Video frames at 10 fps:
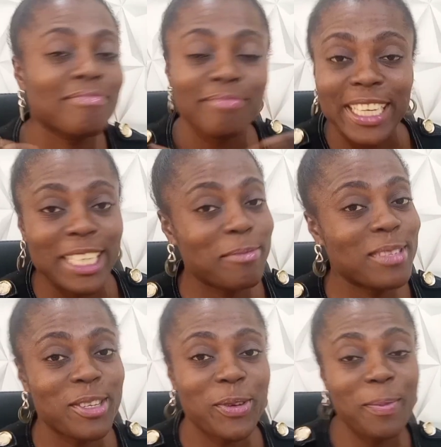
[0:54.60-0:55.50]
my name
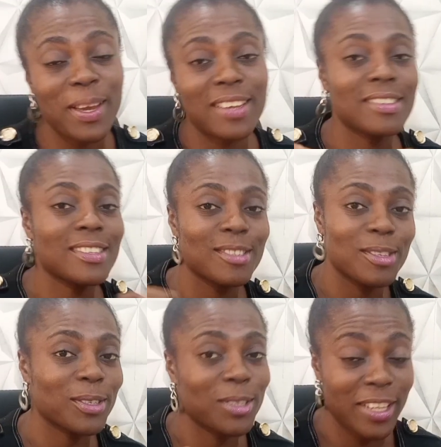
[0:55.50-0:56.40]
still remains
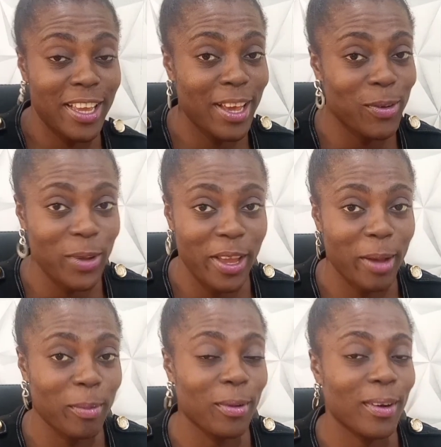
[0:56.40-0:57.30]
Dr. Neye
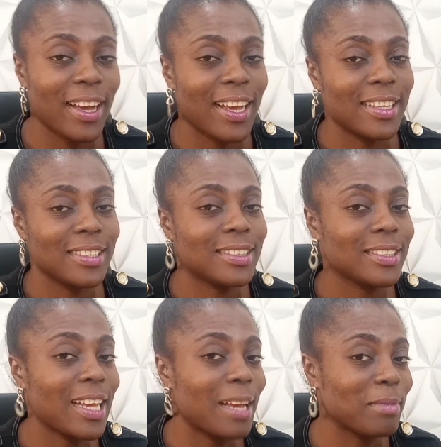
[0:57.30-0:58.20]
Onyabo, and
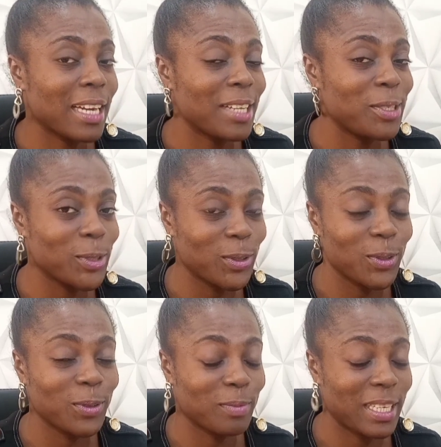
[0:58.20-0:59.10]
I'm glad you're
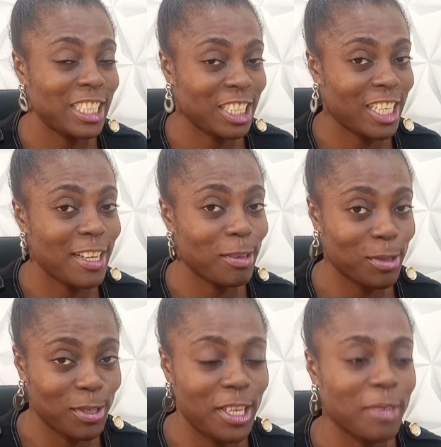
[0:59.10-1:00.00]
on my channel
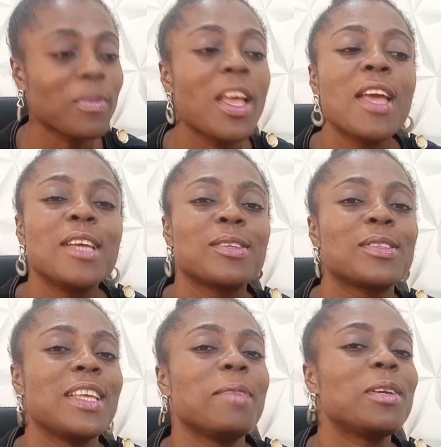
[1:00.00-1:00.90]
today. So
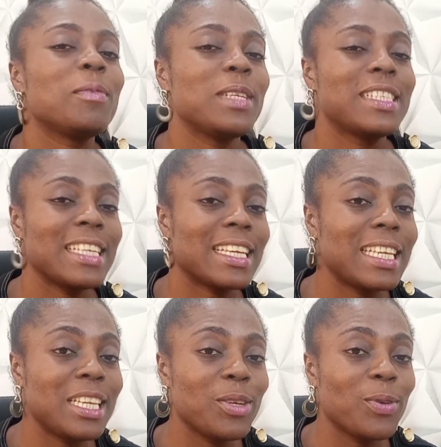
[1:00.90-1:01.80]
today I'm going to be
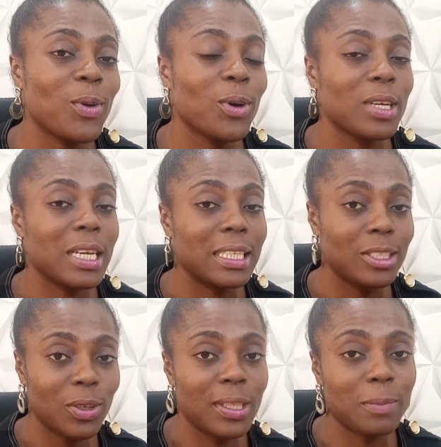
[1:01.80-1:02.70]
taking you on
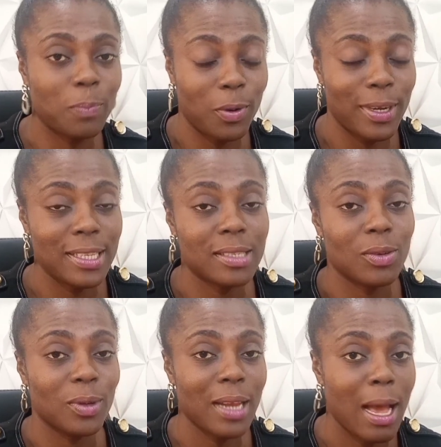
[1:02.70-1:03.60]
another point
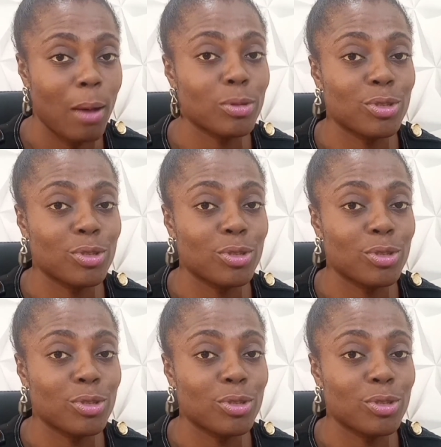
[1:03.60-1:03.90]
on how